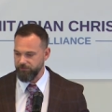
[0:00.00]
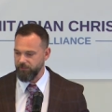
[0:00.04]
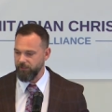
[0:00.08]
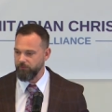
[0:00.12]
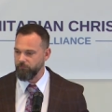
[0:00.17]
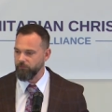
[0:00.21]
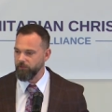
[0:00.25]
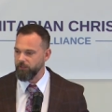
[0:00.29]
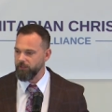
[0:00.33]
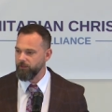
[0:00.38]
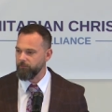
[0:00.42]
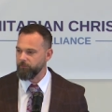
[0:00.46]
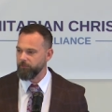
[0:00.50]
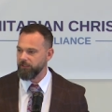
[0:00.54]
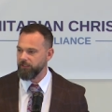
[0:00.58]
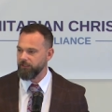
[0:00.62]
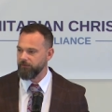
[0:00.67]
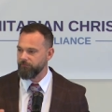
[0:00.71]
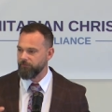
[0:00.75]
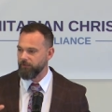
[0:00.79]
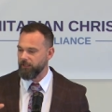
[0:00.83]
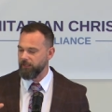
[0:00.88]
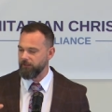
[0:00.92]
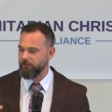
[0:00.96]
They really
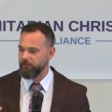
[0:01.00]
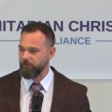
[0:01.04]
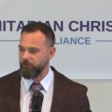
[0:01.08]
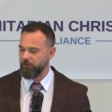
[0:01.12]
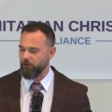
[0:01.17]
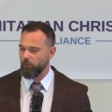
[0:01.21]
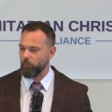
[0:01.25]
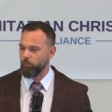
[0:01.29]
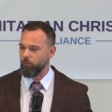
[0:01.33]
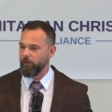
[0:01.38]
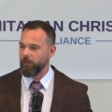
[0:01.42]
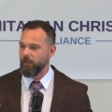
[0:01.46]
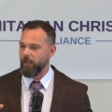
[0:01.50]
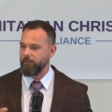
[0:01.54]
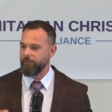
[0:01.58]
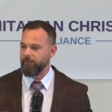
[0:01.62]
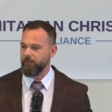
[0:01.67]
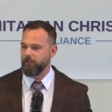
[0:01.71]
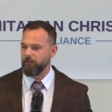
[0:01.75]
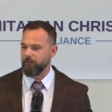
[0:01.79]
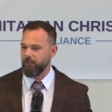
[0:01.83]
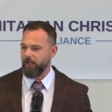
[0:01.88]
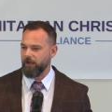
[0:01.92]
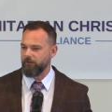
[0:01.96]
believe that, you know, we, I
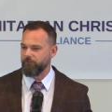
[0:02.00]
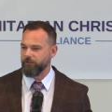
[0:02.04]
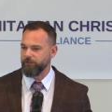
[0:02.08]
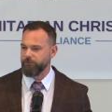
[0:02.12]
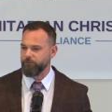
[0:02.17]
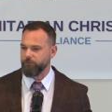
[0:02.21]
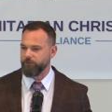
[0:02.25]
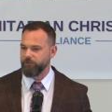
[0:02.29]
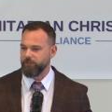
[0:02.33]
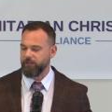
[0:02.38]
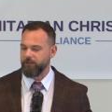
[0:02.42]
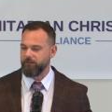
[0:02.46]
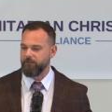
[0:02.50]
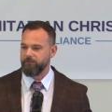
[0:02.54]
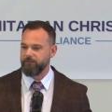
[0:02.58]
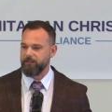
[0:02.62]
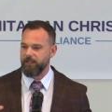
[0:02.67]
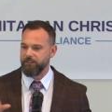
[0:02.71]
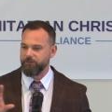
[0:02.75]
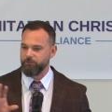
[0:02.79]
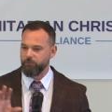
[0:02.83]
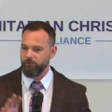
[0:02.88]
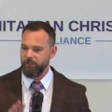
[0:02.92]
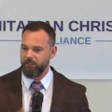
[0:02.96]
think a lot of us would say that
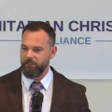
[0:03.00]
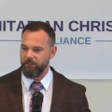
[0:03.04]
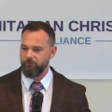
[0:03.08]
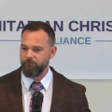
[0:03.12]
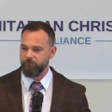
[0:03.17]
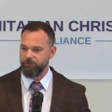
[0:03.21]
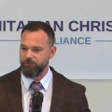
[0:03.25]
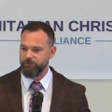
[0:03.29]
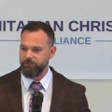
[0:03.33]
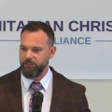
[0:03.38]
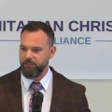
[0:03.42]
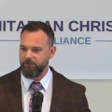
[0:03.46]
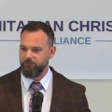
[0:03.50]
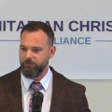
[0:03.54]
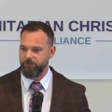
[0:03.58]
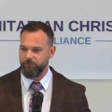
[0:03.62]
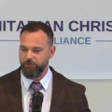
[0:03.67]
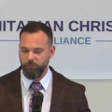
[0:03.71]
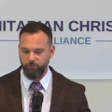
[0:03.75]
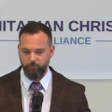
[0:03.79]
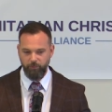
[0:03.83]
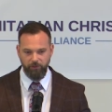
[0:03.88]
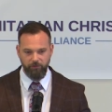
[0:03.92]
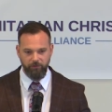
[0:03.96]
that's when he received the
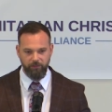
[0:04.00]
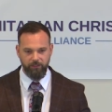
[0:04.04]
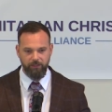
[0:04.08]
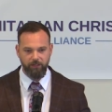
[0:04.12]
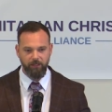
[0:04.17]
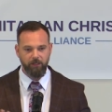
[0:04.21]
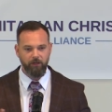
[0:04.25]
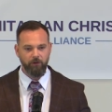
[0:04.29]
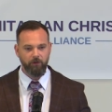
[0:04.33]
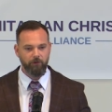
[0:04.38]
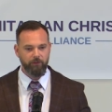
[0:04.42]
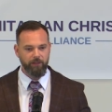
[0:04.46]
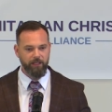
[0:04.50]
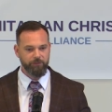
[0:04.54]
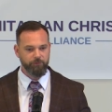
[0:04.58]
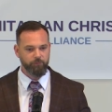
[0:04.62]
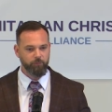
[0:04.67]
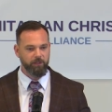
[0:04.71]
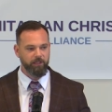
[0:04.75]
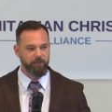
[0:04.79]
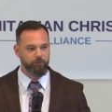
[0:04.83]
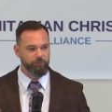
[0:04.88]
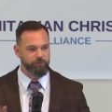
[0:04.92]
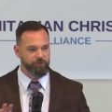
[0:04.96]
Spirit or that's
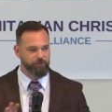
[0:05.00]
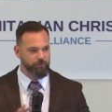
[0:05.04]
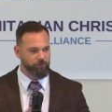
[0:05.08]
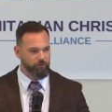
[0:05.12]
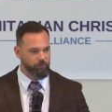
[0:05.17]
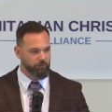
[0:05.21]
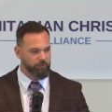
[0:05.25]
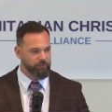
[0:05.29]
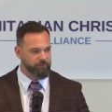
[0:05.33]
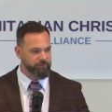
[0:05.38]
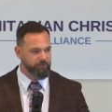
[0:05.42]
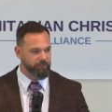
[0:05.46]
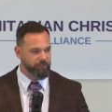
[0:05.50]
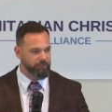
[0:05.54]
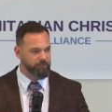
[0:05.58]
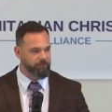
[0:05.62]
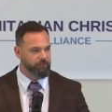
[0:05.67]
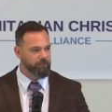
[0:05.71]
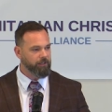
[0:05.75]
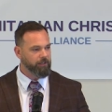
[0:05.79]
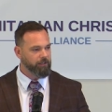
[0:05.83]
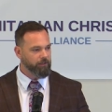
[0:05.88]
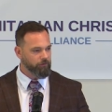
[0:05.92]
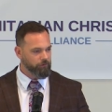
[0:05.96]
when he was
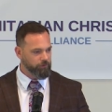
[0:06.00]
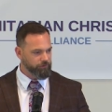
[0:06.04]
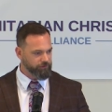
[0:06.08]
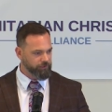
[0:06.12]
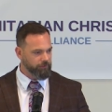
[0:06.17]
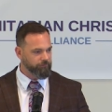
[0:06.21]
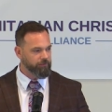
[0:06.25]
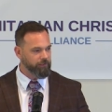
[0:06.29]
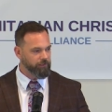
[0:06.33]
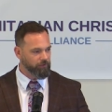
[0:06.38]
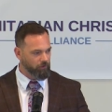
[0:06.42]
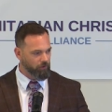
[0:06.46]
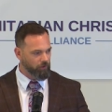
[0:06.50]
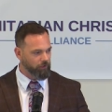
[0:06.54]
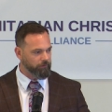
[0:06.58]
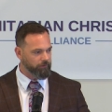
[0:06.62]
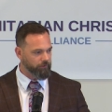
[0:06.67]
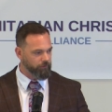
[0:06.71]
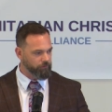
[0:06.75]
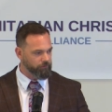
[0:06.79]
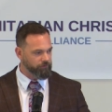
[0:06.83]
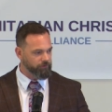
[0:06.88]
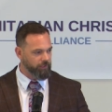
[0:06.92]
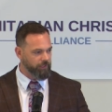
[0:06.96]
anointed or something along
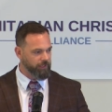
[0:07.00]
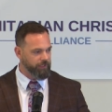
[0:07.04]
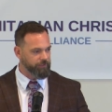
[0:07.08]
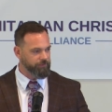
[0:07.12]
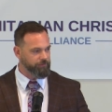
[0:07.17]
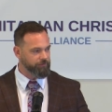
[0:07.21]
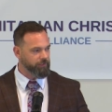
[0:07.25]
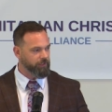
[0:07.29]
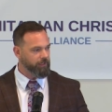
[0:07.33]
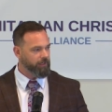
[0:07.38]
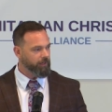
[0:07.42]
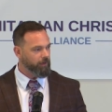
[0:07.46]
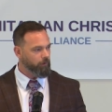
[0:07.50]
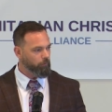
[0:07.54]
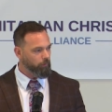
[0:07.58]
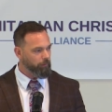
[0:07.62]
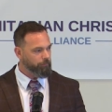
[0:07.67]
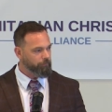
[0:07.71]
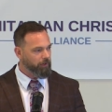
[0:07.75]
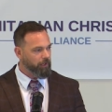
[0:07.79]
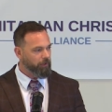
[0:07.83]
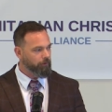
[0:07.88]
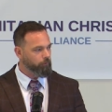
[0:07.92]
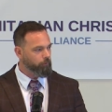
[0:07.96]
those lines, we
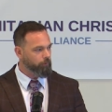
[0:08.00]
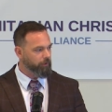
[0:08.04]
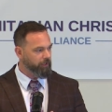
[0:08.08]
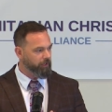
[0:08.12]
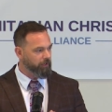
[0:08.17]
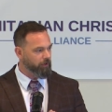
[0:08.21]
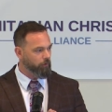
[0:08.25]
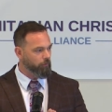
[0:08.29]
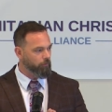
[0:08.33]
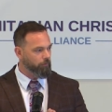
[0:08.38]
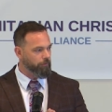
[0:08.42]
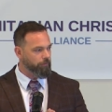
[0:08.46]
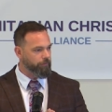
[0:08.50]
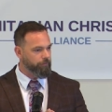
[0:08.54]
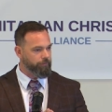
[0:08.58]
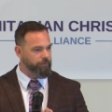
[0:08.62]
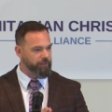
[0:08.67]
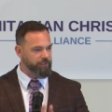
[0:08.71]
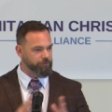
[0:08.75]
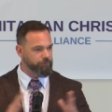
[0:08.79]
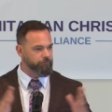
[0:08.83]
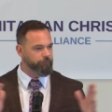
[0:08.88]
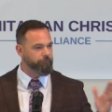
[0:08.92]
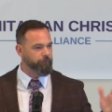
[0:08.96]
probably wouldn't go
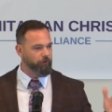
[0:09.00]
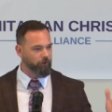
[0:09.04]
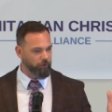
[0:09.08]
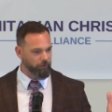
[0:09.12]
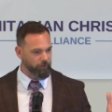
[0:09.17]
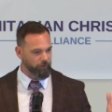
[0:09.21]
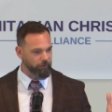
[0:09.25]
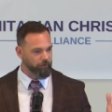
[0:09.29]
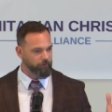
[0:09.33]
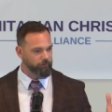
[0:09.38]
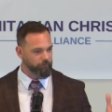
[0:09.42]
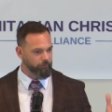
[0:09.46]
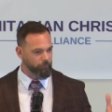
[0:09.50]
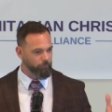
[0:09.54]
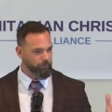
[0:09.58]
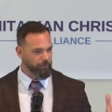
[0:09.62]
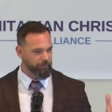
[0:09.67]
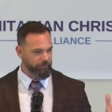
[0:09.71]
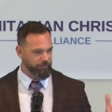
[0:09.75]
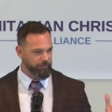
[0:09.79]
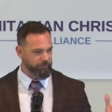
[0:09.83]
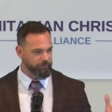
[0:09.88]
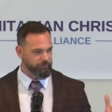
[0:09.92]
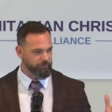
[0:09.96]
this far
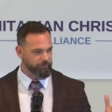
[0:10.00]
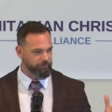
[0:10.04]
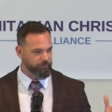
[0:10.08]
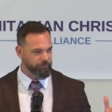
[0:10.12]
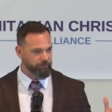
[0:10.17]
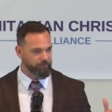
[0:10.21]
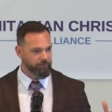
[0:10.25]
with it.